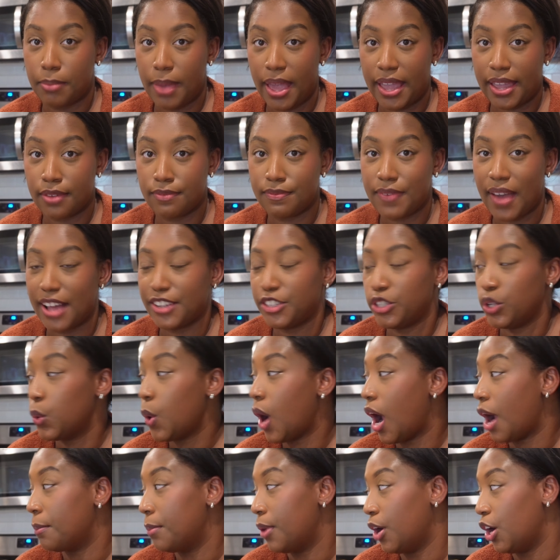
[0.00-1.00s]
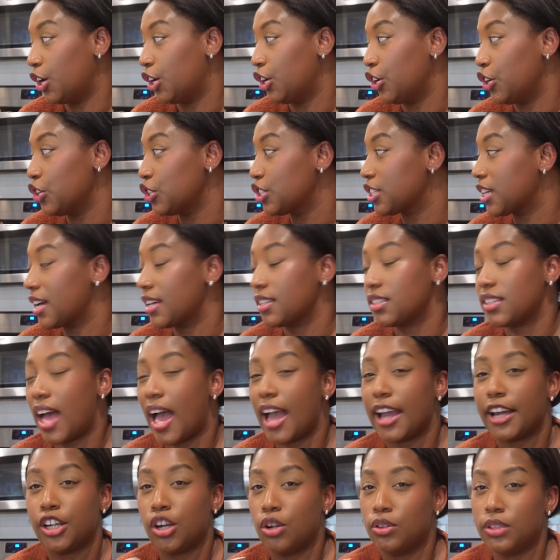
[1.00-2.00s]
bacon fat to our burgers because
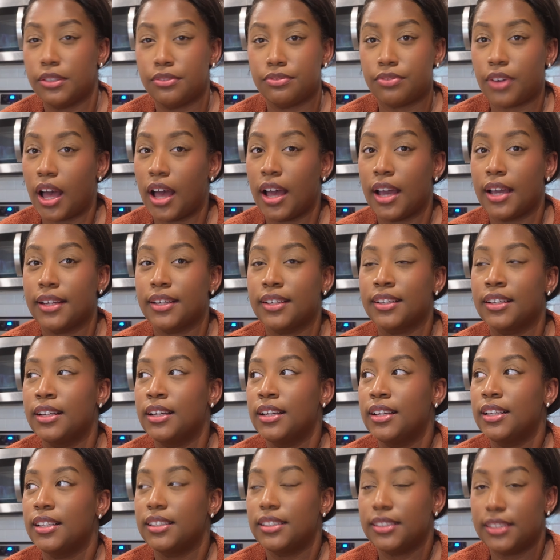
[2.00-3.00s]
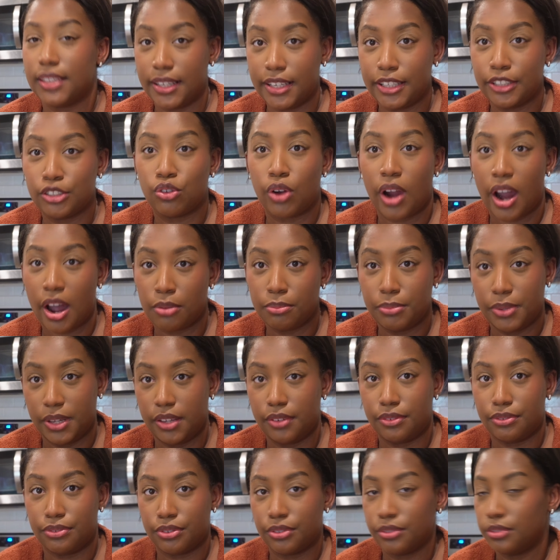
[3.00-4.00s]
I could only find lean ground
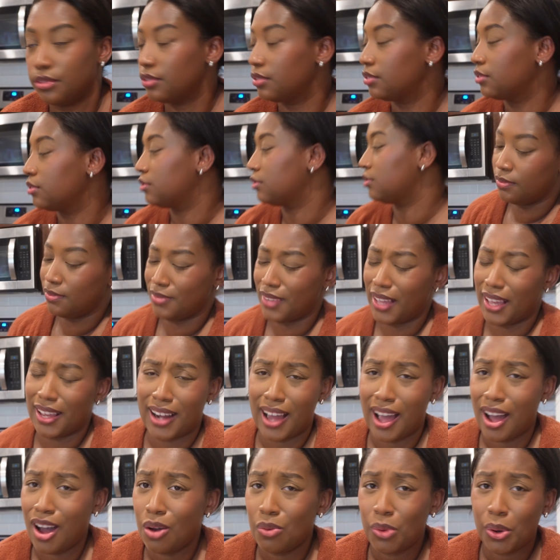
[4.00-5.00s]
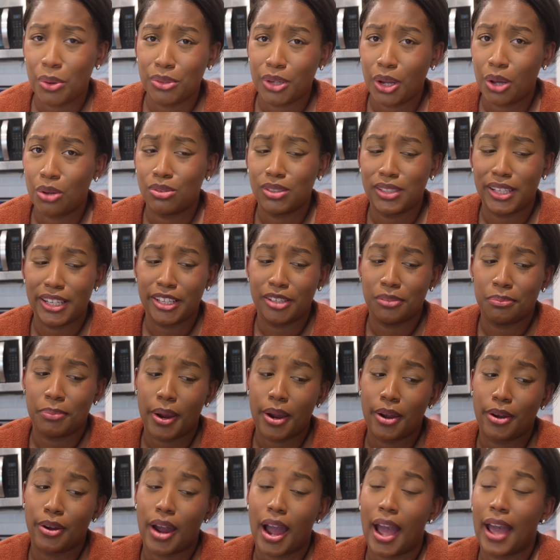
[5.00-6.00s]
beef. And I don't want no lean
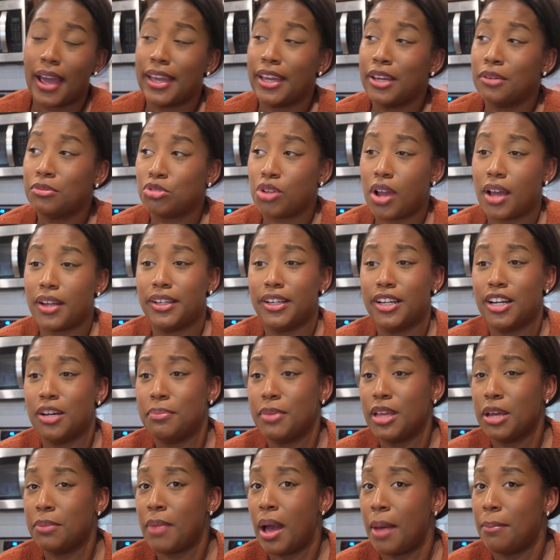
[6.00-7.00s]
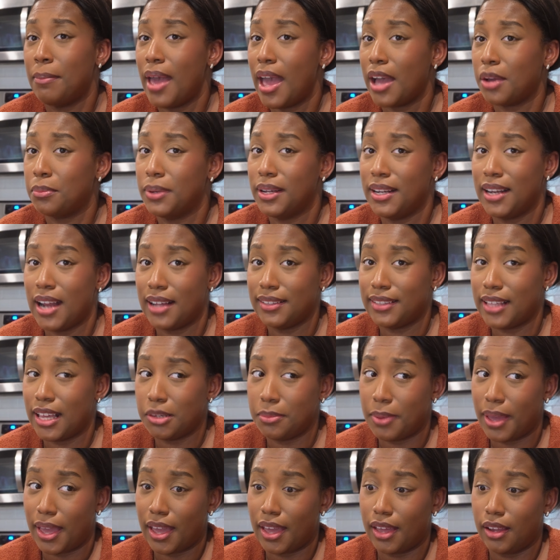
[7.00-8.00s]
burger. I am trying to unbig my back, but not that
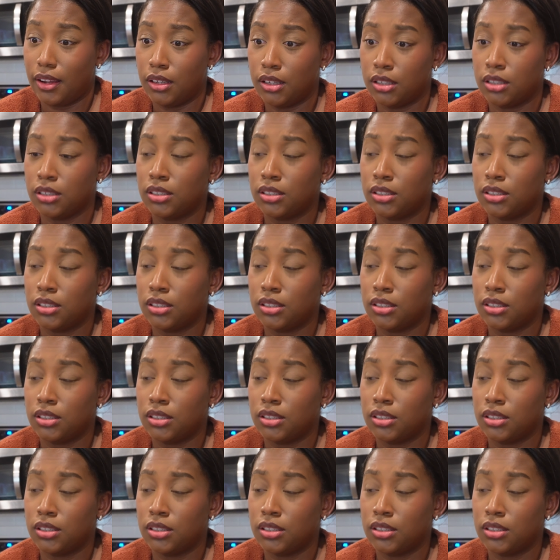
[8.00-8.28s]
bad.